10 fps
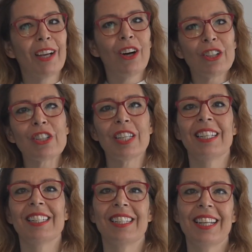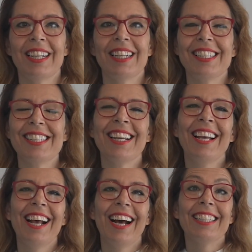content that is
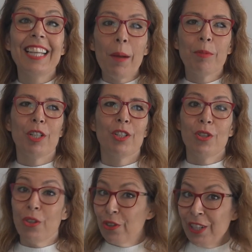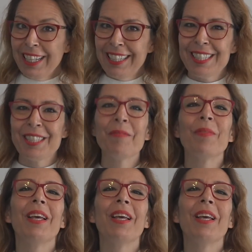adapted to your needs.